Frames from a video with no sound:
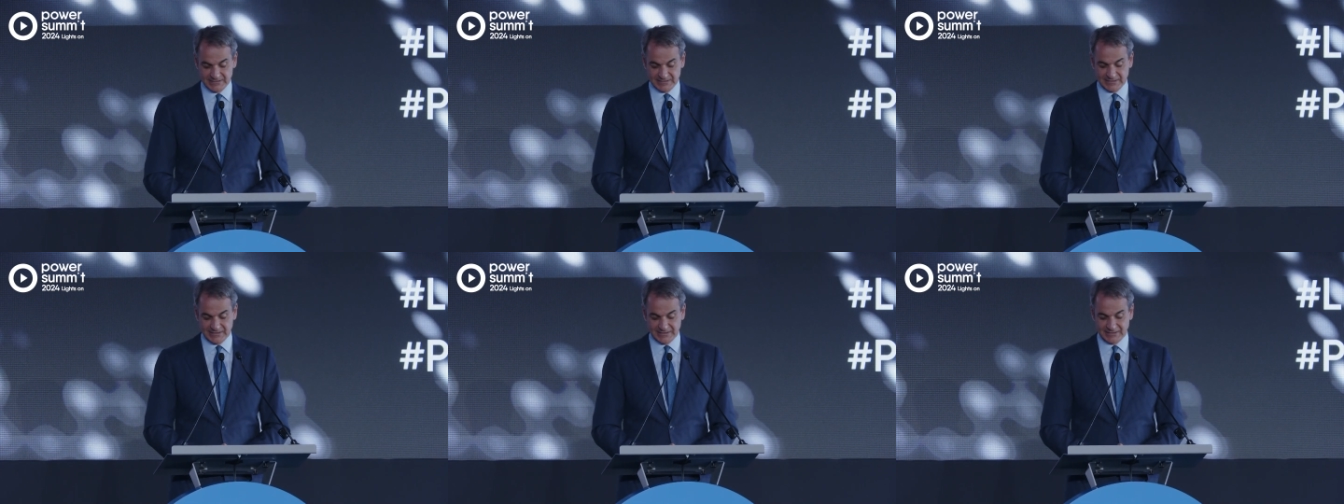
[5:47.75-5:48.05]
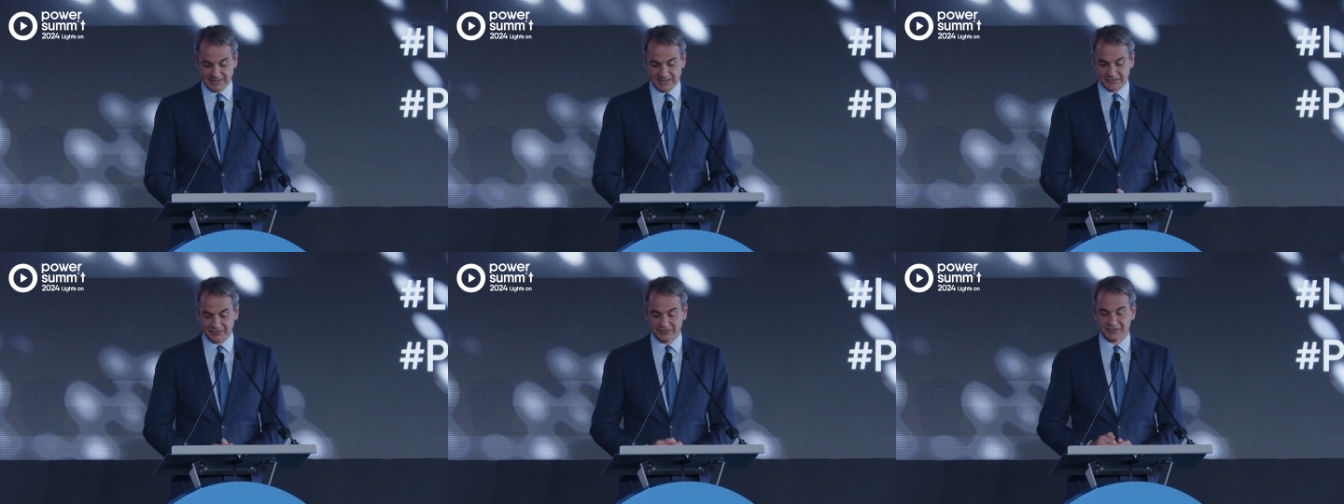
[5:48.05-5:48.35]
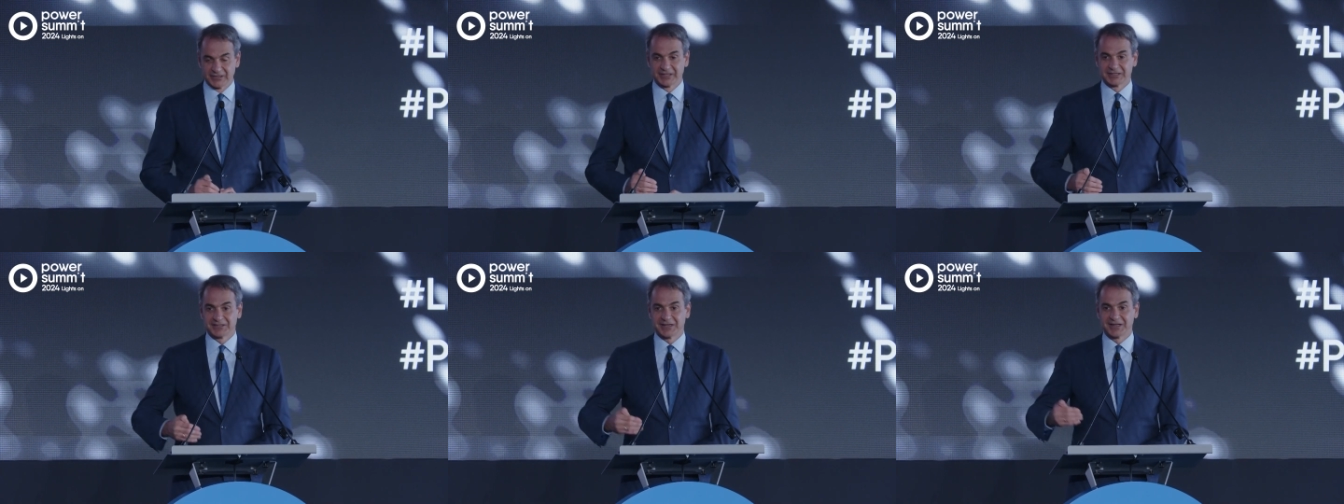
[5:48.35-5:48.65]
And as
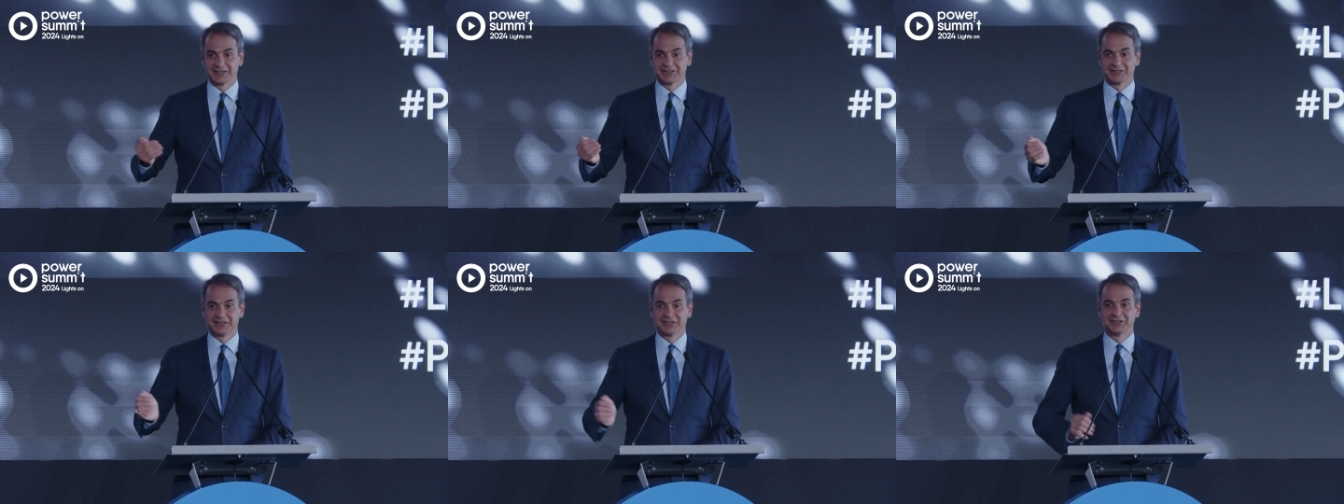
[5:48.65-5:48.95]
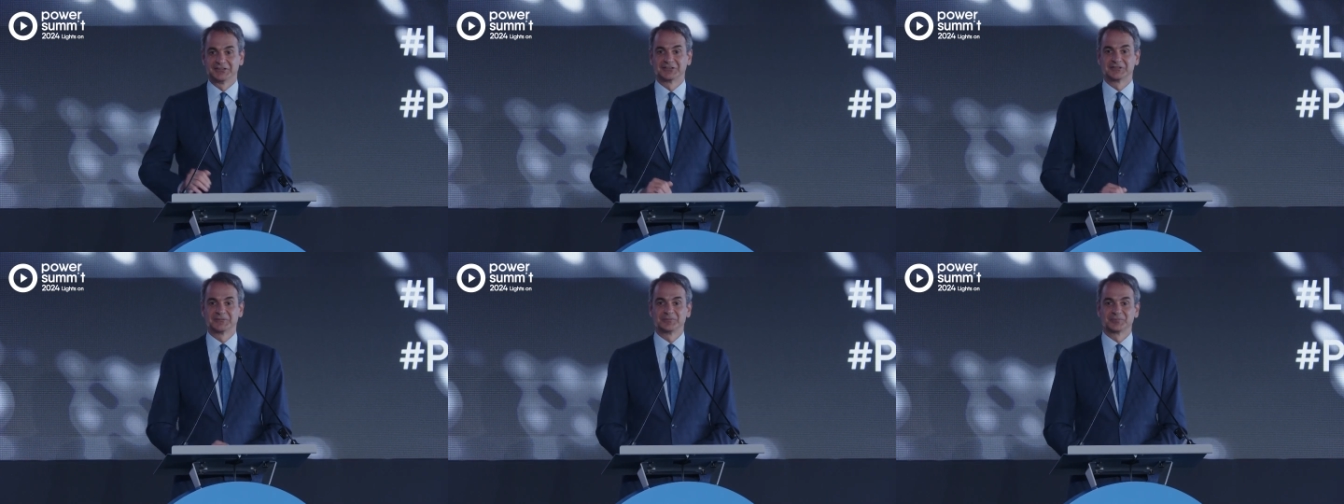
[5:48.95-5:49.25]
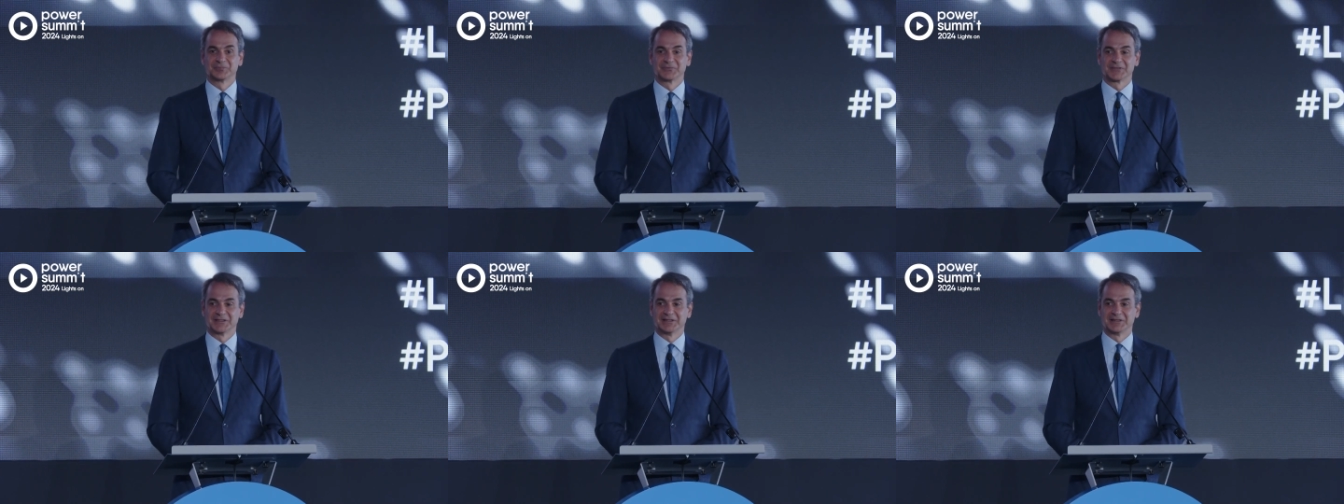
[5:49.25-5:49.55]
lignite is
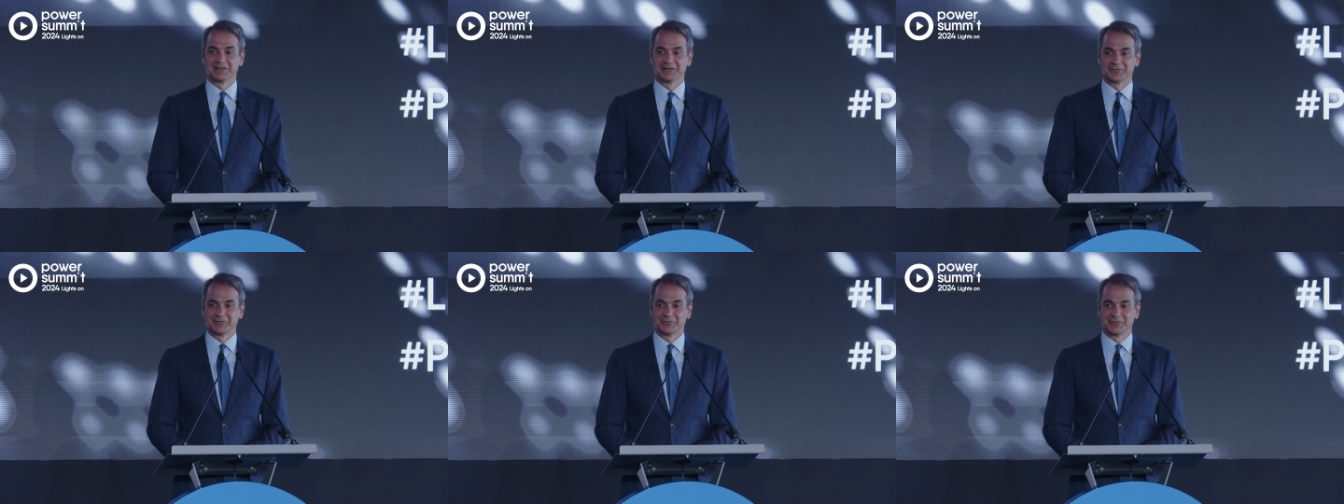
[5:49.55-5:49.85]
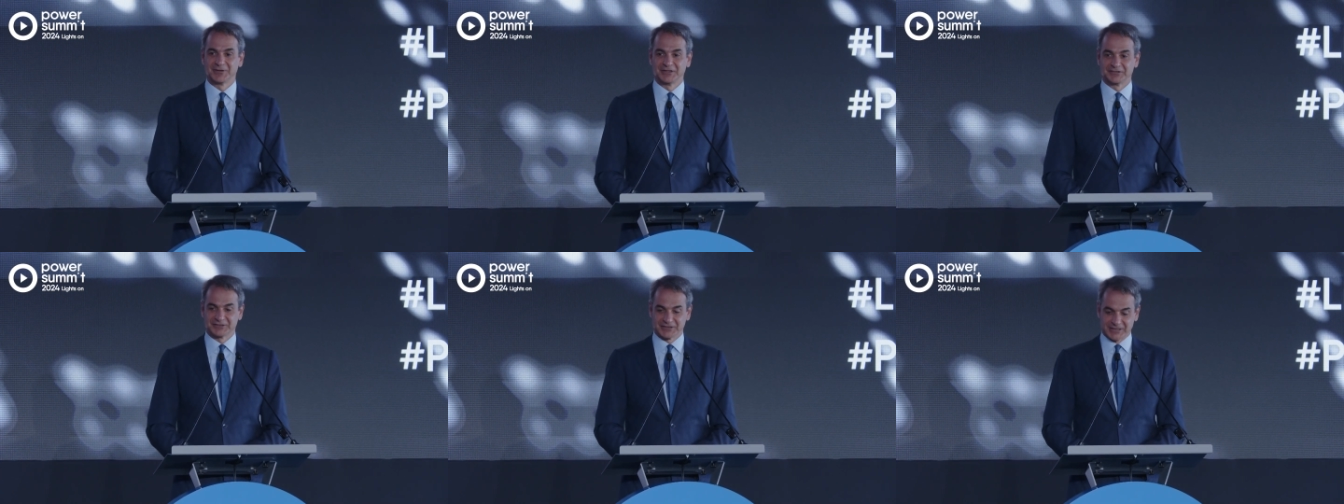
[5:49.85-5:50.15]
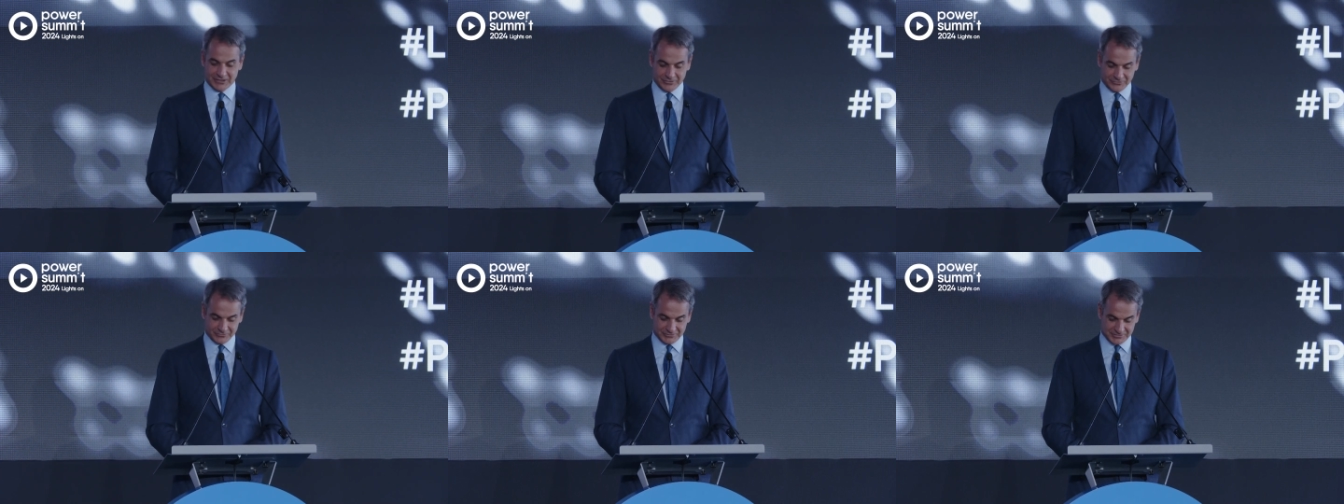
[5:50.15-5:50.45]
phased
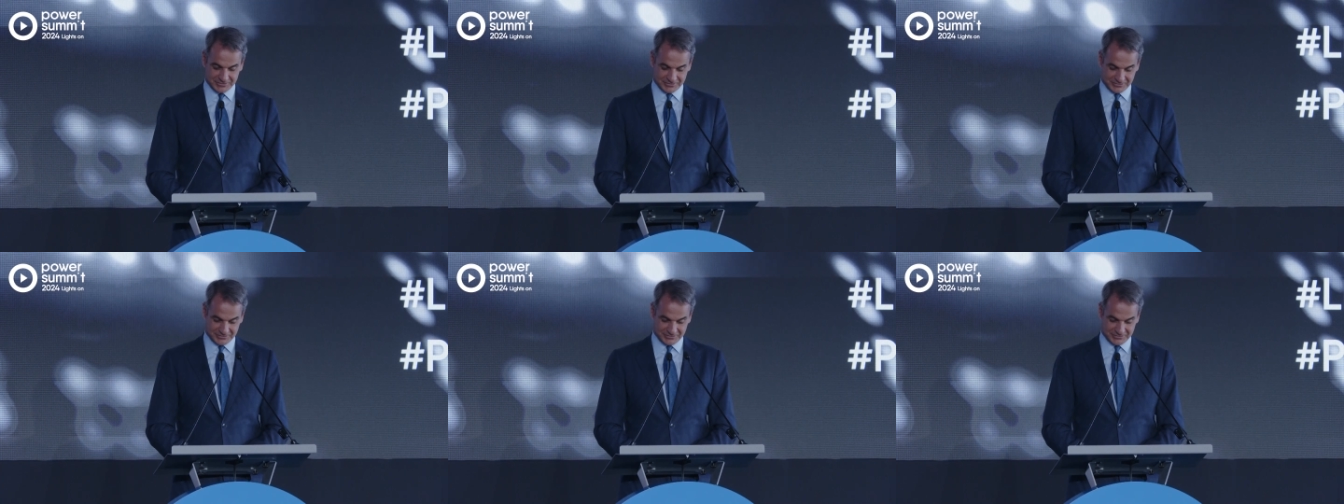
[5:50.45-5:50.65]
out,